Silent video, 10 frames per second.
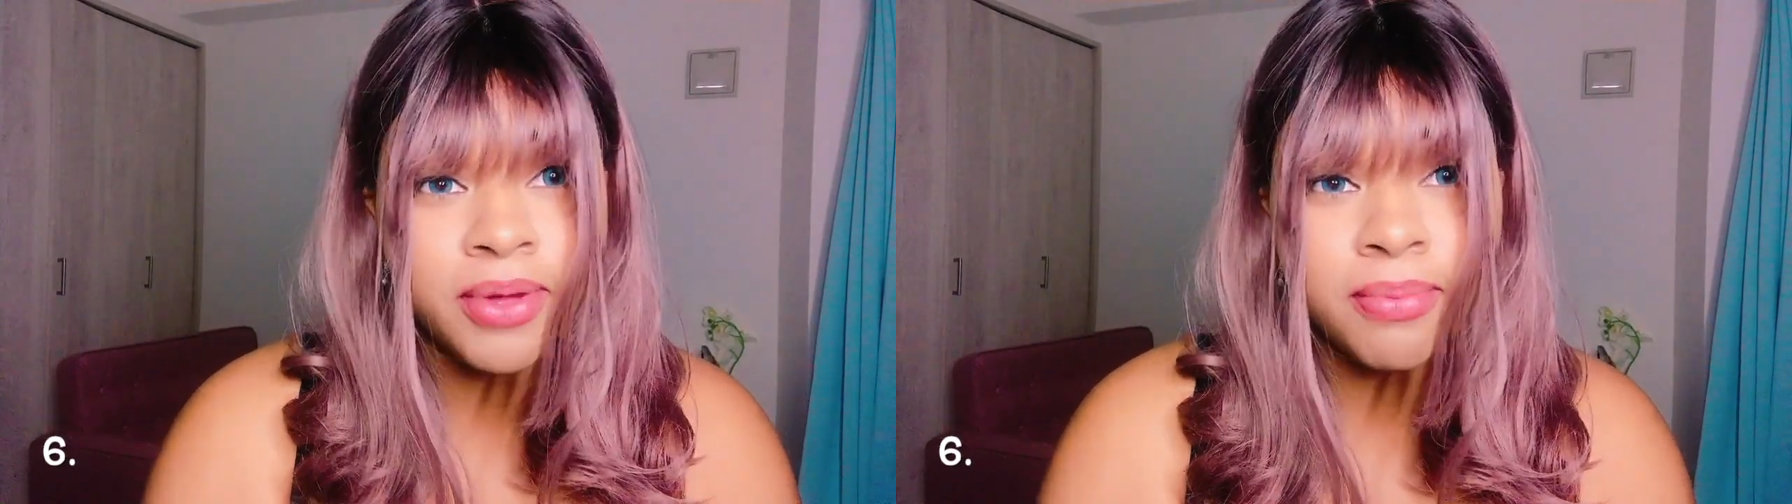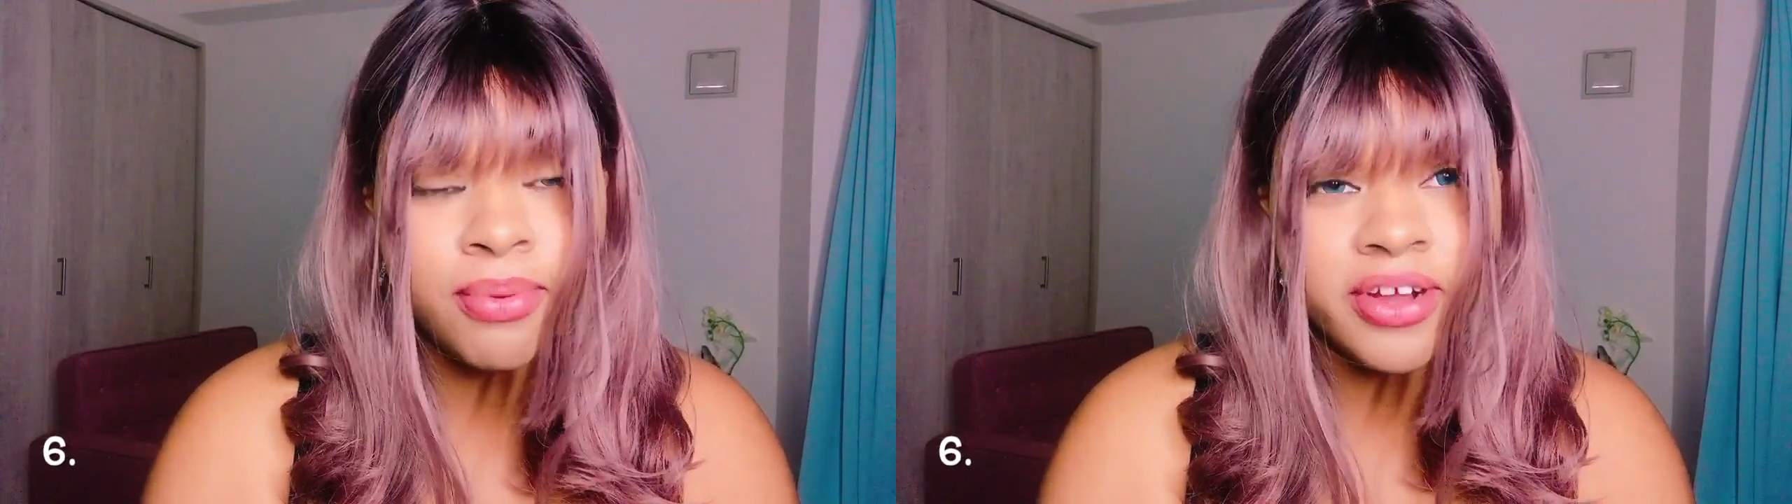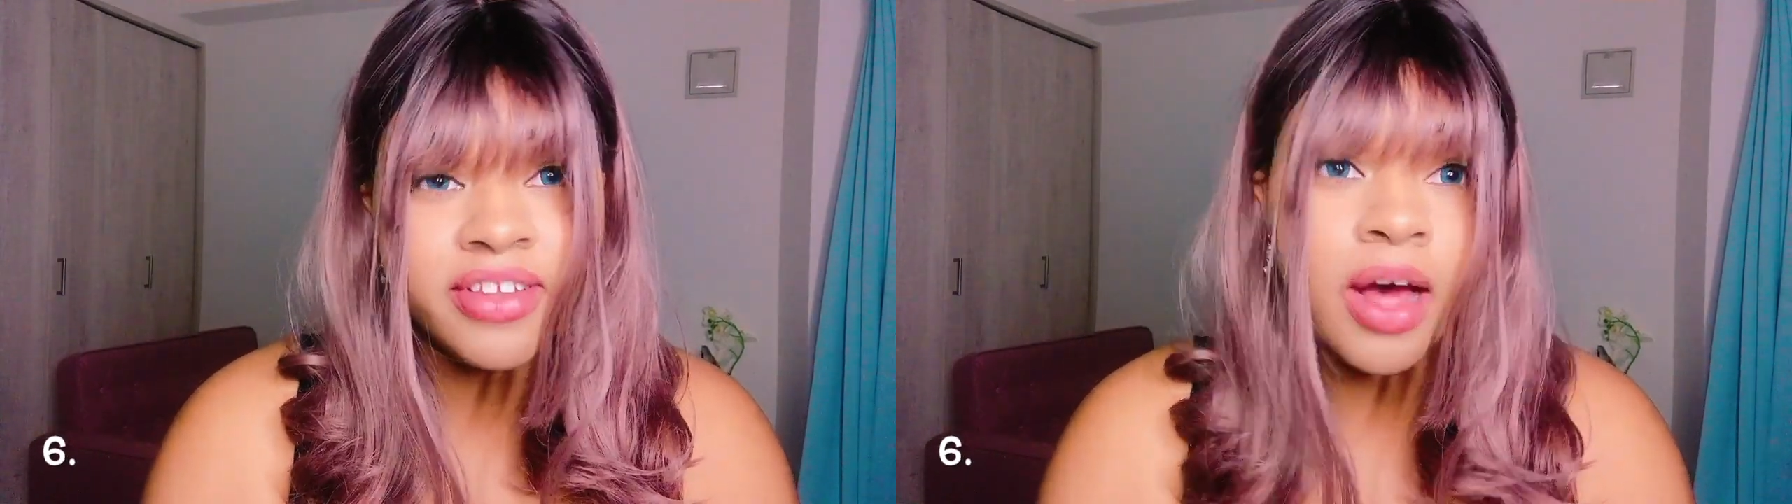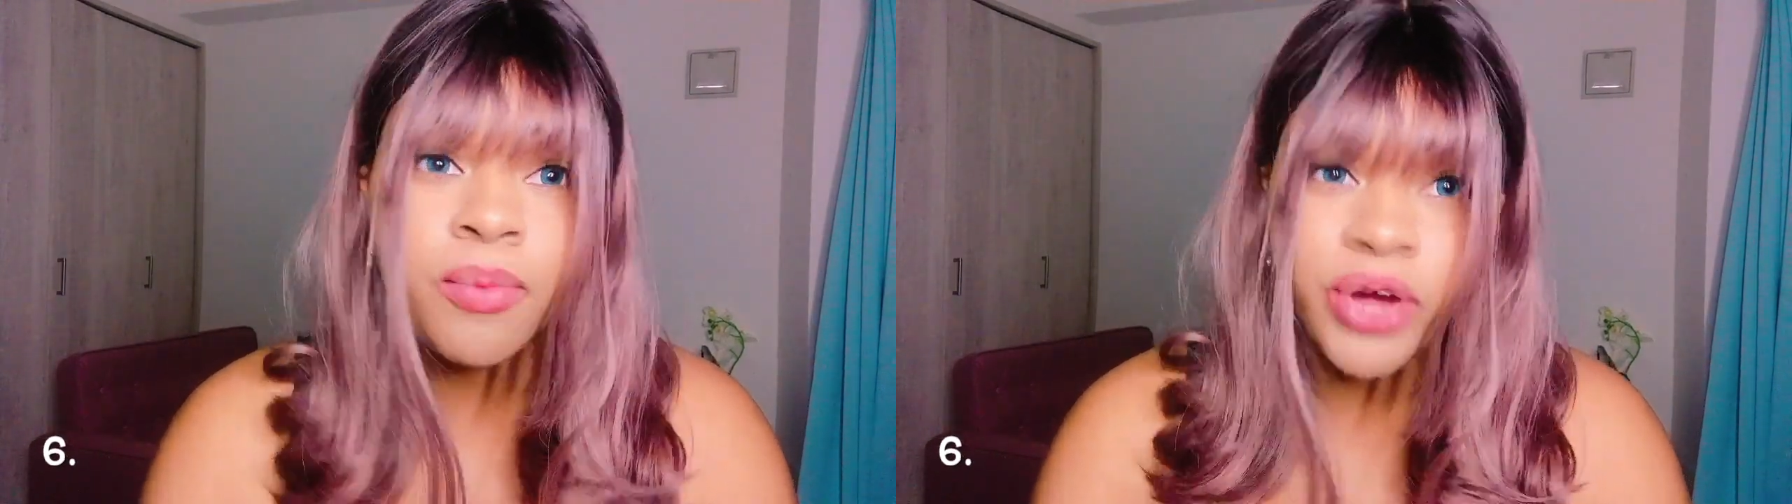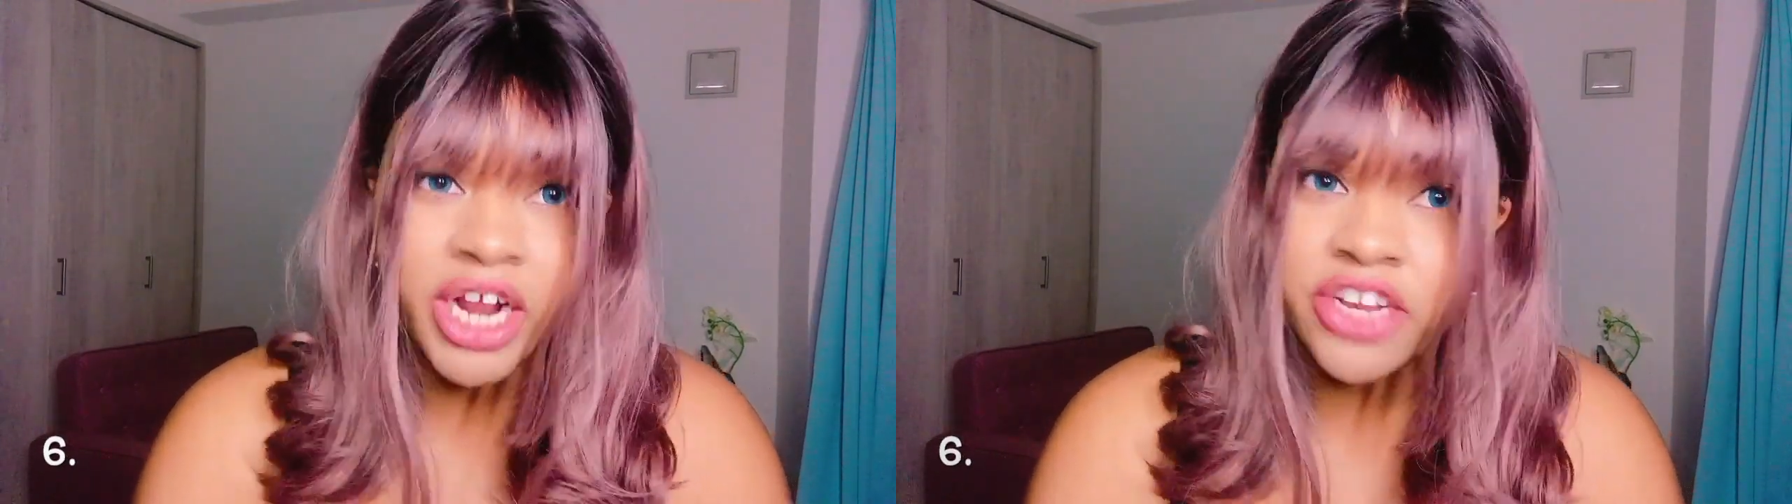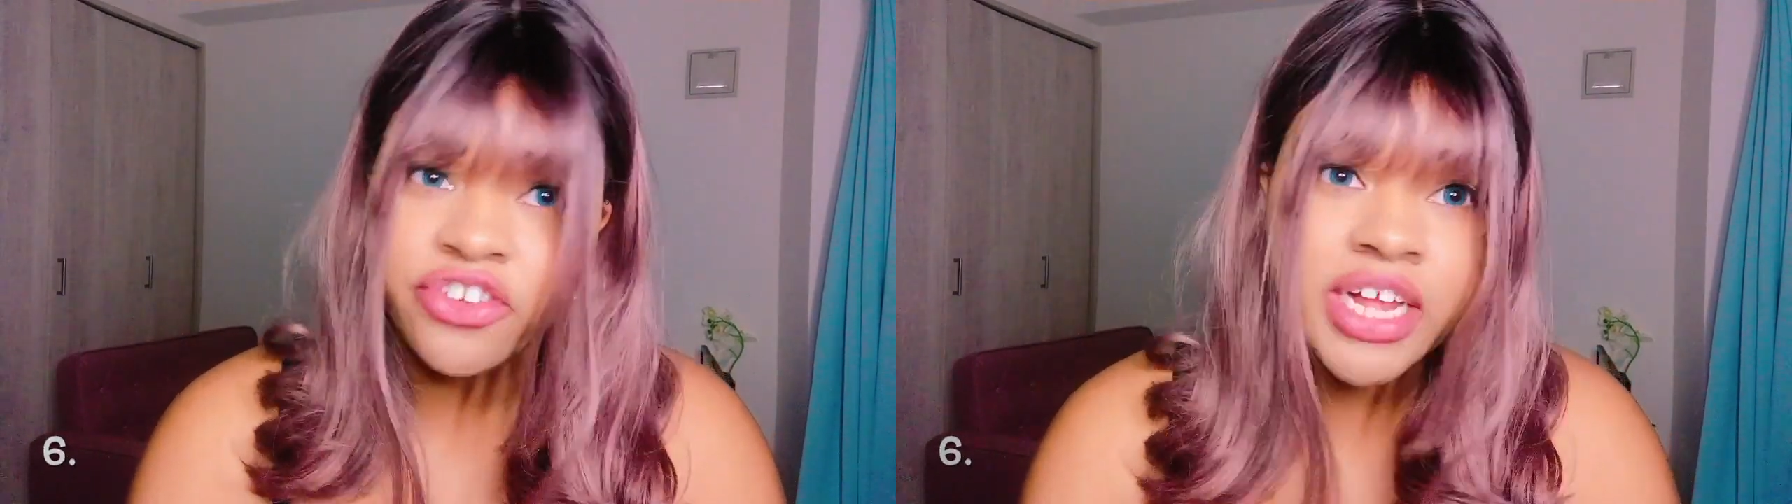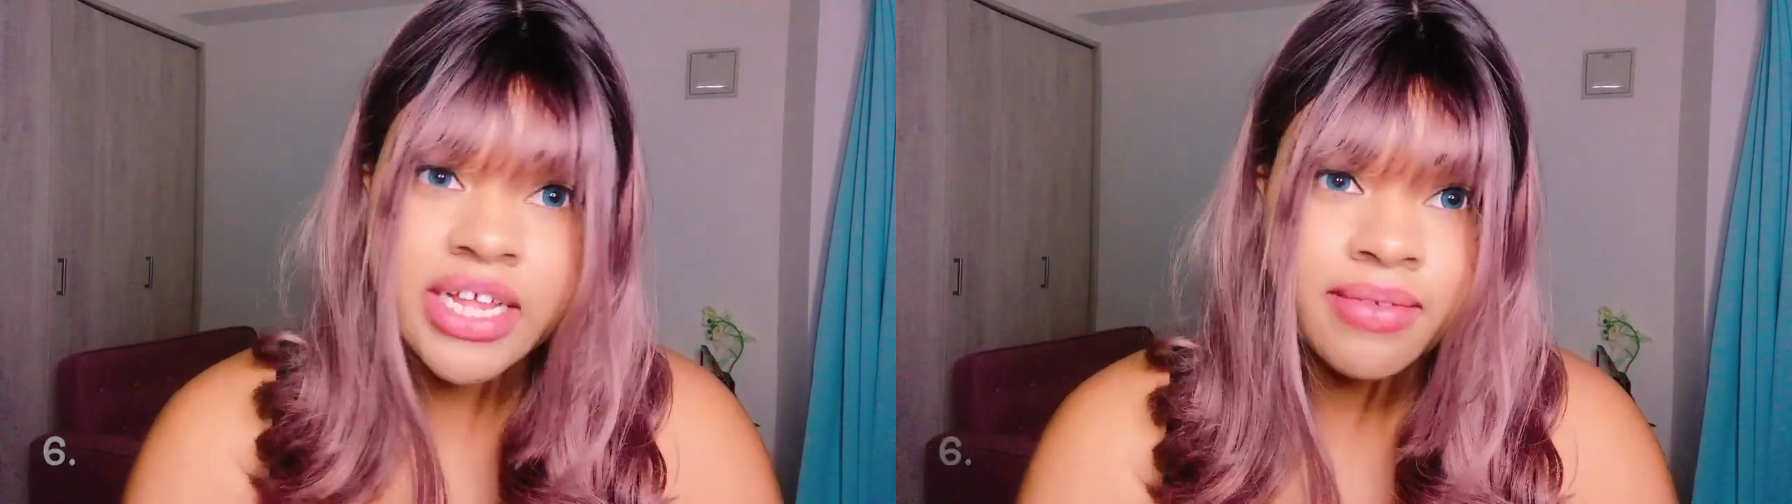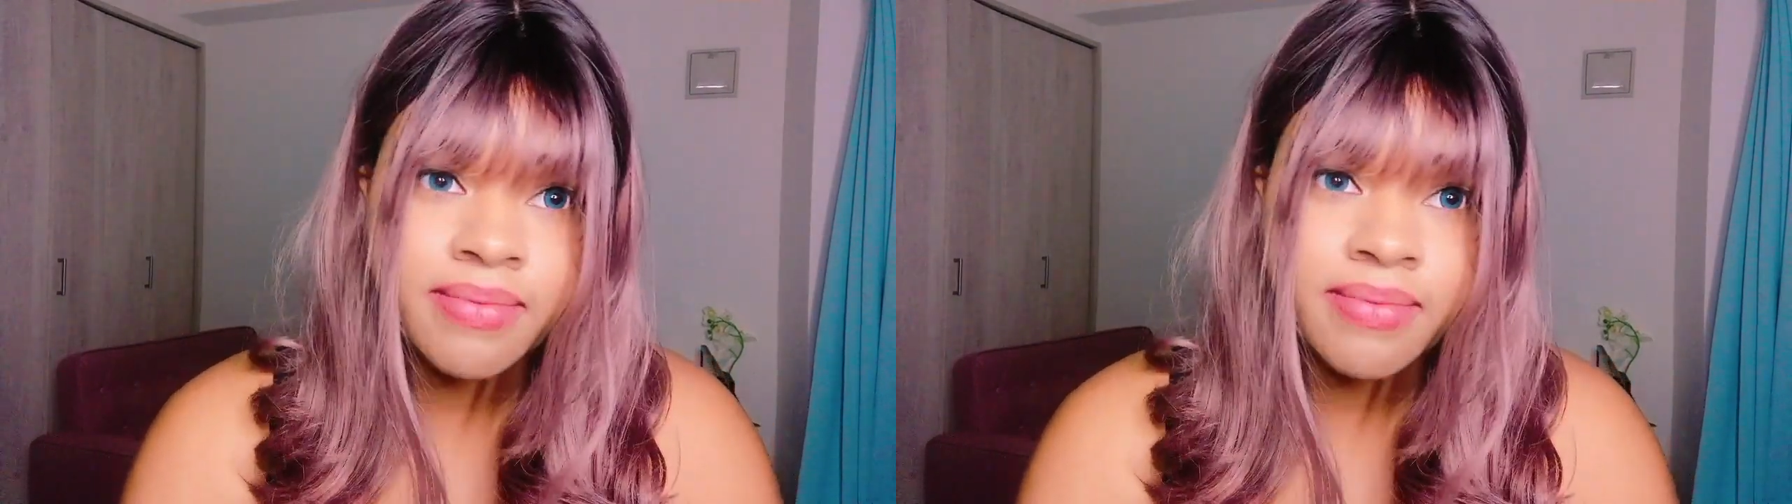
Billboard Top 100?